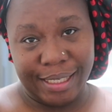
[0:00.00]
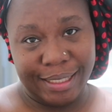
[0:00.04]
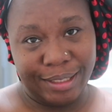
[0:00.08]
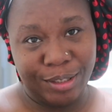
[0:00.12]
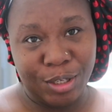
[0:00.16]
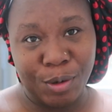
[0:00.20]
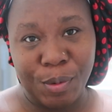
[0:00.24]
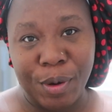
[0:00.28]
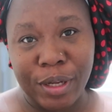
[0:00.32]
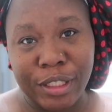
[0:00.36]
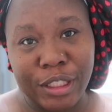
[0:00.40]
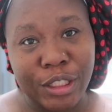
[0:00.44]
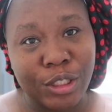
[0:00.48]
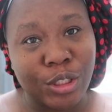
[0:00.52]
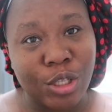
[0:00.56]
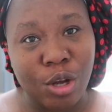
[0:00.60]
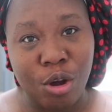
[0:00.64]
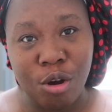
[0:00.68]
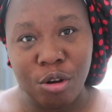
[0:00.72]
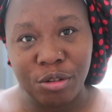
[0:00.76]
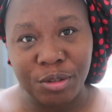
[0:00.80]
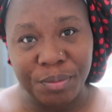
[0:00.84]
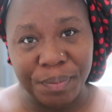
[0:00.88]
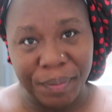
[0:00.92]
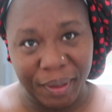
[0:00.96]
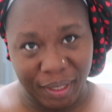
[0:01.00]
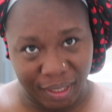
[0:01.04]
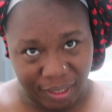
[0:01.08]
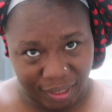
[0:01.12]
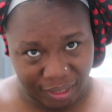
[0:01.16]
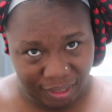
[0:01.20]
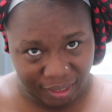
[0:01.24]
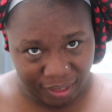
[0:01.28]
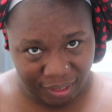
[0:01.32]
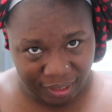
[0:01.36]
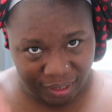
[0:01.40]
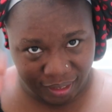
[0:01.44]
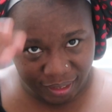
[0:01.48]
Nobody told
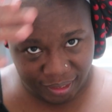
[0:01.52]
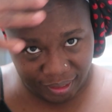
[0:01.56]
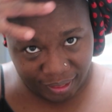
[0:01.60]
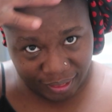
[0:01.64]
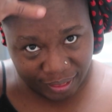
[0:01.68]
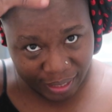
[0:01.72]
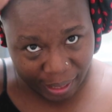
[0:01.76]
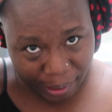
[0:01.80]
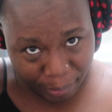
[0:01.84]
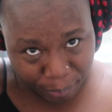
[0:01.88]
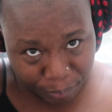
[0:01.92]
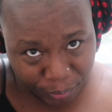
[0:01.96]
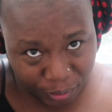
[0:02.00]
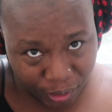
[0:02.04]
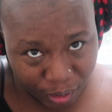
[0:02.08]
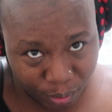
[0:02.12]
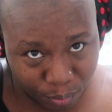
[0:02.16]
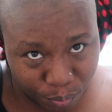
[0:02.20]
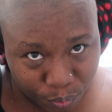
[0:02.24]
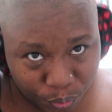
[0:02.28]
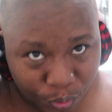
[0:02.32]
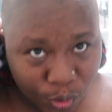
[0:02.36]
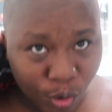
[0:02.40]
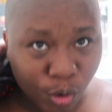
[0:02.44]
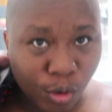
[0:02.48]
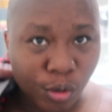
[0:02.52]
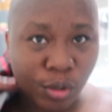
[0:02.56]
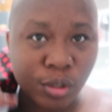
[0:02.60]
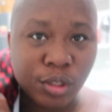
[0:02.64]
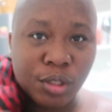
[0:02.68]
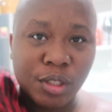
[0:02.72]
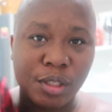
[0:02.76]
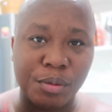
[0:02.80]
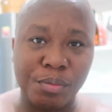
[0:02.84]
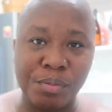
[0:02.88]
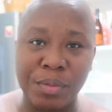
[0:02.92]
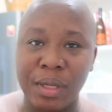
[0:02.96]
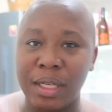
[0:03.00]
me that being bald
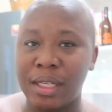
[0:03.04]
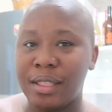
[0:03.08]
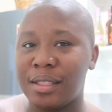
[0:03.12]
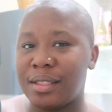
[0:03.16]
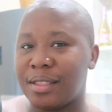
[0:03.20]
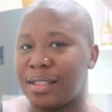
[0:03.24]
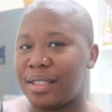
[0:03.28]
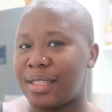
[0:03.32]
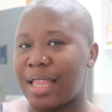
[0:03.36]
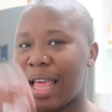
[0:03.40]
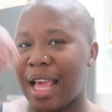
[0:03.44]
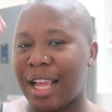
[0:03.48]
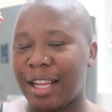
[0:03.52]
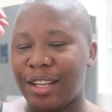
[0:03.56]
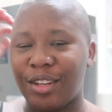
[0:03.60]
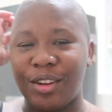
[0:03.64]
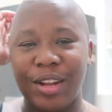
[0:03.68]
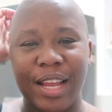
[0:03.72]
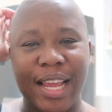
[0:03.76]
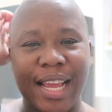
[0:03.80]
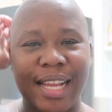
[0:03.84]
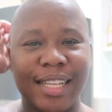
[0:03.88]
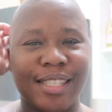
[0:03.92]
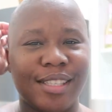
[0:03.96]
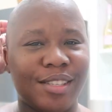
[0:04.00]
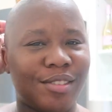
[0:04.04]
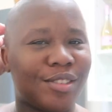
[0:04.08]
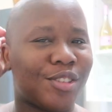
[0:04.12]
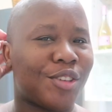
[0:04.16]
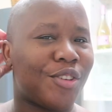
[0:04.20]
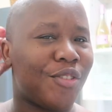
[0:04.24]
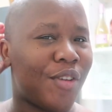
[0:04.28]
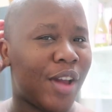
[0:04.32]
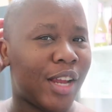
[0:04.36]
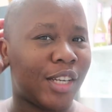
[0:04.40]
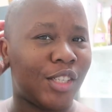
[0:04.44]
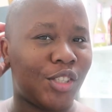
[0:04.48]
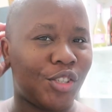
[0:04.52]
means that your head
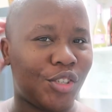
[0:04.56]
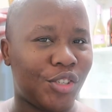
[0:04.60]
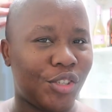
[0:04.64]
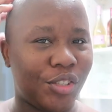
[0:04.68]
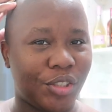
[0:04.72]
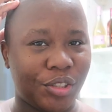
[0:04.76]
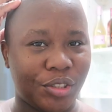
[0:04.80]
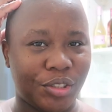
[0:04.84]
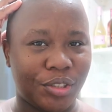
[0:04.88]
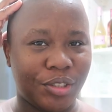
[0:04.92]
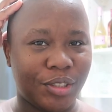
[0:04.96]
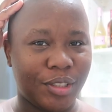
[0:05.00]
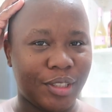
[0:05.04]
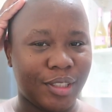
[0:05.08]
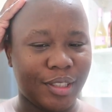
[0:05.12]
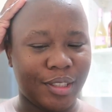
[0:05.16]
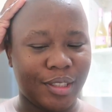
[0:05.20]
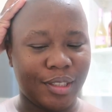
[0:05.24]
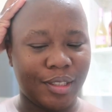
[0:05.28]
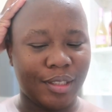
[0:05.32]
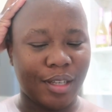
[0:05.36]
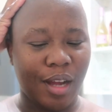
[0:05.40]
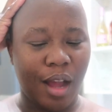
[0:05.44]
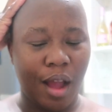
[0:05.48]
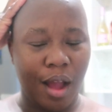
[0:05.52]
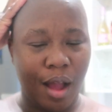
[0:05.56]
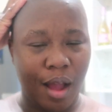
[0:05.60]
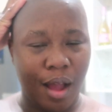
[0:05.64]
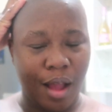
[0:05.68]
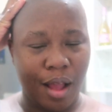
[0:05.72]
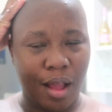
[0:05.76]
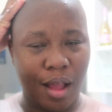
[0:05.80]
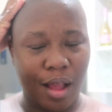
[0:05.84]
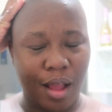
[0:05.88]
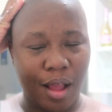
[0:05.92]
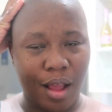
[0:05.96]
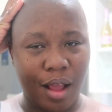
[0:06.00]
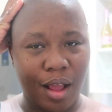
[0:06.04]
scratch you.
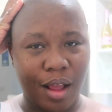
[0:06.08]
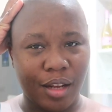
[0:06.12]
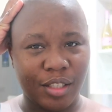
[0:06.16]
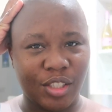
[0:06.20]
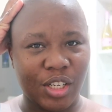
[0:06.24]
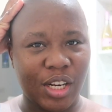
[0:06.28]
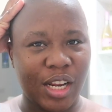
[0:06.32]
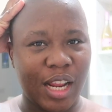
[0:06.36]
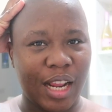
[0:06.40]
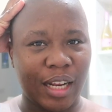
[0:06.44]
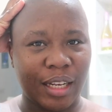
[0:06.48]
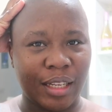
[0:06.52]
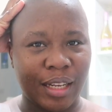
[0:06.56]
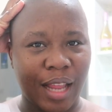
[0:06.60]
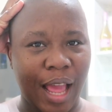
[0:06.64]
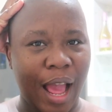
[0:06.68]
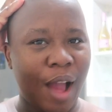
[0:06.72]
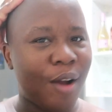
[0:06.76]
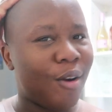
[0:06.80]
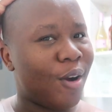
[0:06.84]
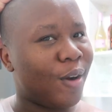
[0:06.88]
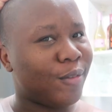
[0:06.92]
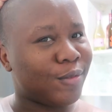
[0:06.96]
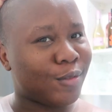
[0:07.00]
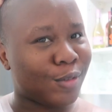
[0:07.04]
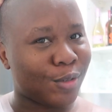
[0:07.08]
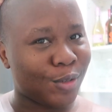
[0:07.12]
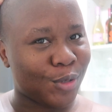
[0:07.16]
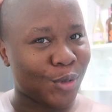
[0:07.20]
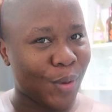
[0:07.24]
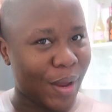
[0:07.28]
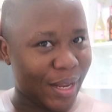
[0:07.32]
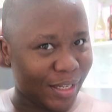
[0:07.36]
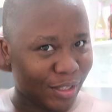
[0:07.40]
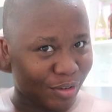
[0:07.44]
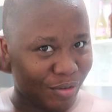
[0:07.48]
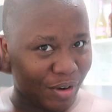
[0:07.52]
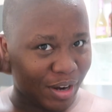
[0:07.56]
Ah, Jordan, how often do
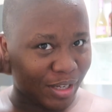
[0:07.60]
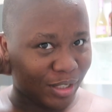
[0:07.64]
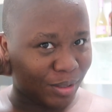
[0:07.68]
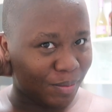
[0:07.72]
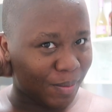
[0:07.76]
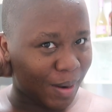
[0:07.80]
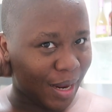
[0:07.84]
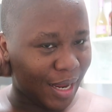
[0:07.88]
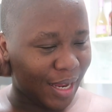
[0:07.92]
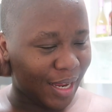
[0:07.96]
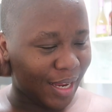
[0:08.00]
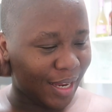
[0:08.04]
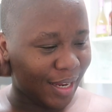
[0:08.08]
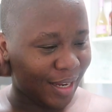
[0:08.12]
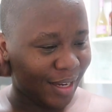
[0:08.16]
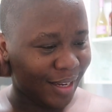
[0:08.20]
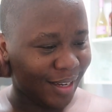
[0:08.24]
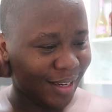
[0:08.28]
I scratch my hair?